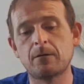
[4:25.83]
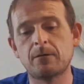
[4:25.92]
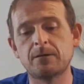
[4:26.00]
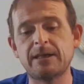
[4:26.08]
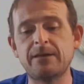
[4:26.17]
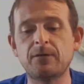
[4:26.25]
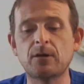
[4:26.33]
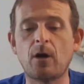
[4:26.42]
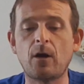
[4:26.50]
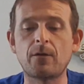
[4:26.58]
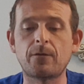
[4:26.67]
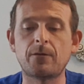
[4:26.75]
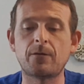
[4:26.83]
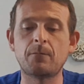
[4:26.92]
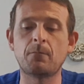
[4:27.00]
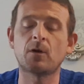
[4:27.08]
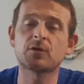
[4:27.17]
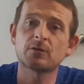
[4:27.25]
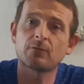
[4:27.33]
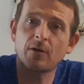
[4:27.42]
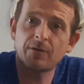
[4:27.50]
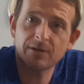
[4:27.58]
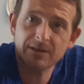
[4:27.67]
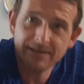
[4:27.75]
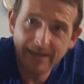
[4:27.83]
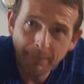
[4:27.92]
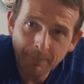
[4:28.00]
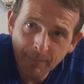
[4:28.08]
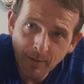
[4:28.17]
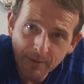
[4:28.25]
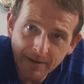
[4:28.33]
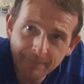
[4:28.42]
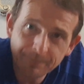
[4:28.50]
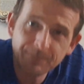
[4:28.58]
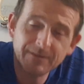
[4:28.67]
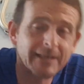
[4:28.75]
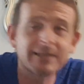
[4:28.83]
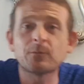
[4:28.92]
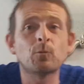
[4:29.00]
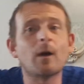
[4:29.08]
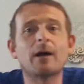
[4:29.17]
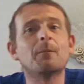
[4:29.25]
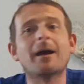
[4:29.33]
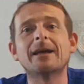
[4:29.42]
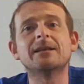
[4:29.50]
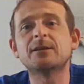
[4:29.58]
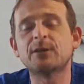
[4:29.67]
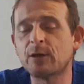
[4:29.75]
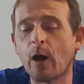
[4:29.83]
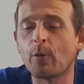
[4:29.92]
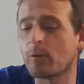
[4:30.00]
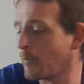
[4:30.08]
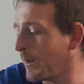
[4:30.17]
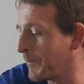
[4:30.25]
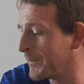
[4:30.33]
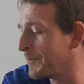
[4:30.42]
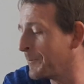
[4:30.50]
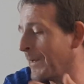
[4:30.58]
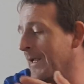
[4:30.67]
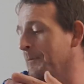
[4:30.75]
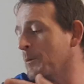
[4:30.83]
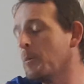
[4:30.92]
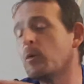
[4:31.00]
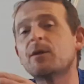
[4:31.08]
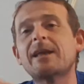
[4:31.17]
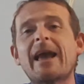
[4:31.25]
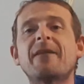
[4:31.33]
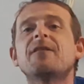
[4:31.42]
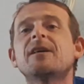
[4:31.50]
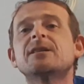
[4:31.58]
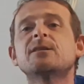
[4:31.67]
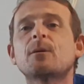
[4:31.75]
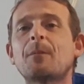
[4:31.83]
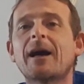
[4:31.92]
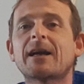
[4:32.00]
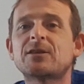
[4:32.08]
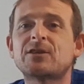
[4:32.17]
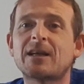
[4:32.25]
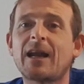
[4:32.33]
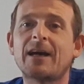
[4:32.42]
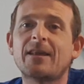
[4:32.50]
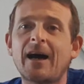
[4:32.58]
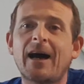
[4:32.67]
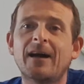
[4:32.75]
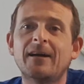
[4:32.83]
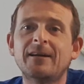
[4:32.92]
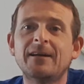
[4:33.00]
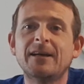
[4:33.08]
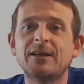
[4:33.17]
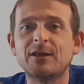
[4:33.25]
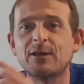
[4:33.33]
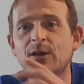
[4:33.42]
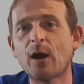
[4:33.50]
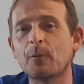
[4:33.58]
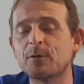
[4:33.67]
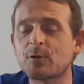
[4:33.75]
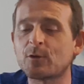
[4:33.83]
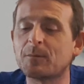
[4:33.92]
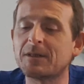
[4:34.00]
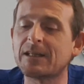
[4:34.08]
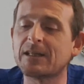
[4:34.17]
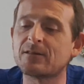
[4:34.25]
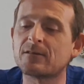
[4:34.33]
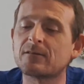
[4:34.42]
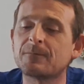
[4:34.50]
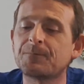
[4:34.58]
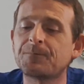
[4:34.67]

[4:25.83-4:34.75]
It's even got the Moser Roth stamp on it. These are well made. You know them well. When people put the effort into the packaging like that, you know it's going to be decent.